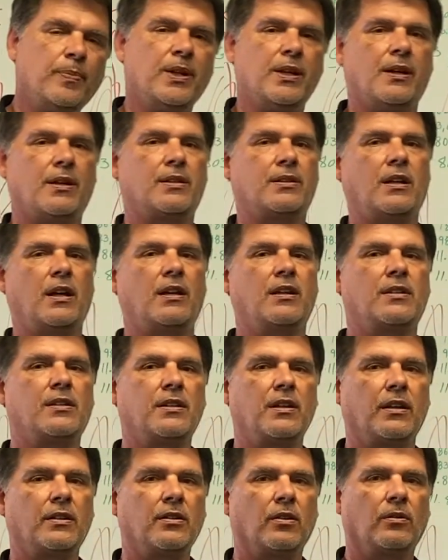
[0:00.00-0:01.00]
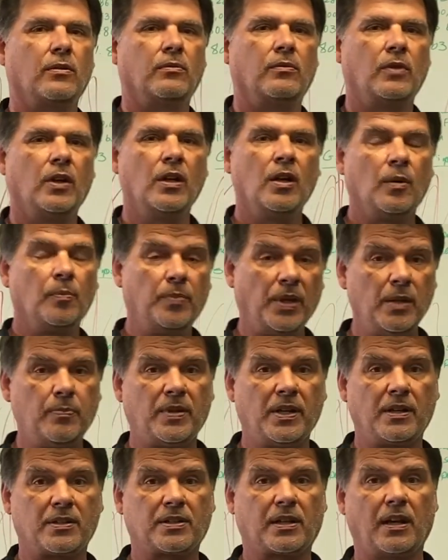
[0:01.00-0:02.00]
QPSK signal.
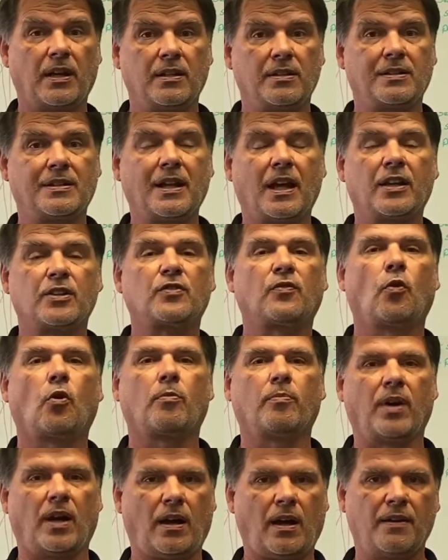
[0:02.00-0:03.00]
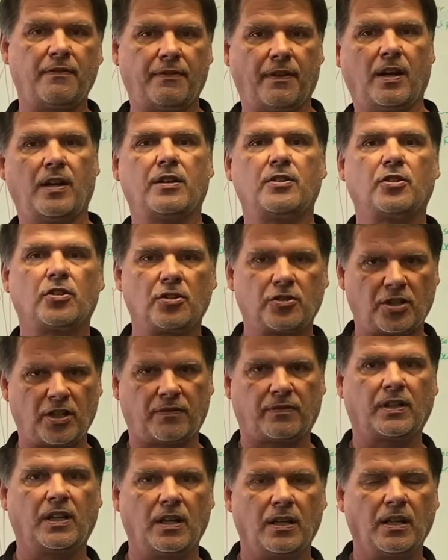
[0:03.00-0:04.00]
BPSK stands for
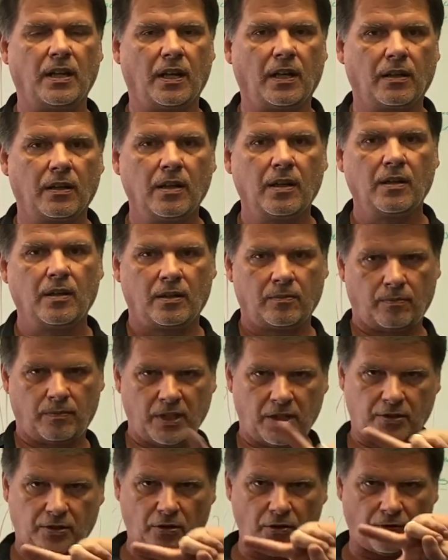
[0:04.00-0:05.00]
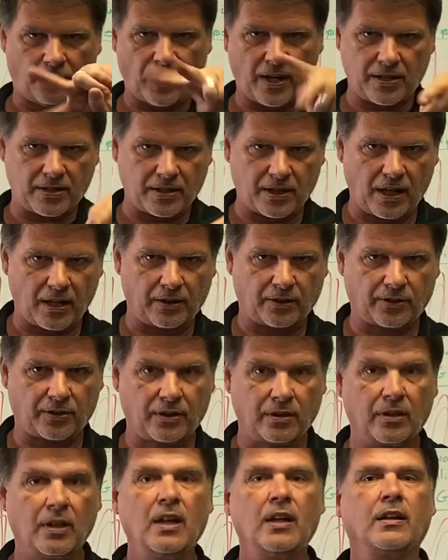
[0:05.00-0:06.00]
biphase shift keying. It means 2 phase
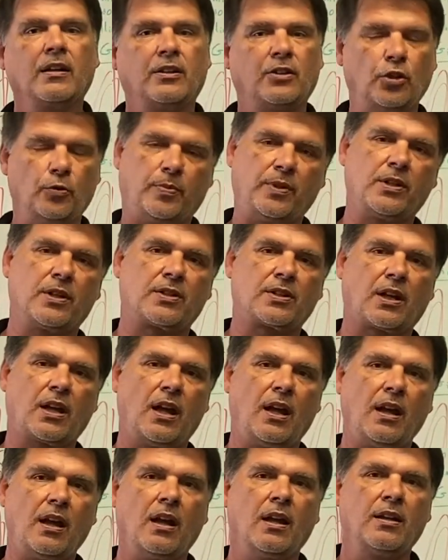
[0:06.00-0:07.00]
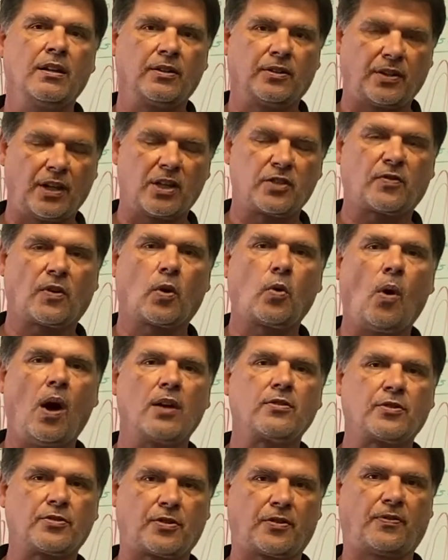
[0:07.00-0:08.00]
states. QPSK stands
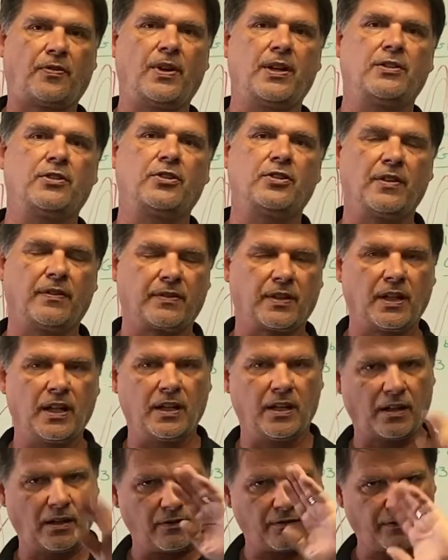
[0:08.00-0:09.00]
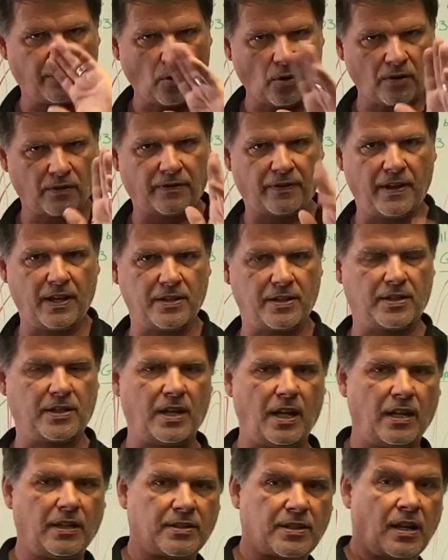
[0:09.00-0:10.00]
for quadrature phase shift keying, 4
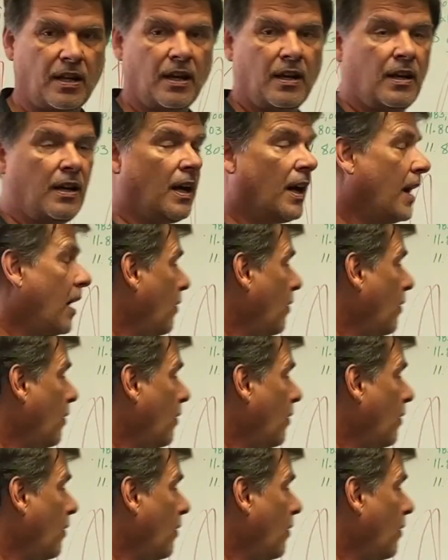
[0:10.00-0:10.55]
phase states.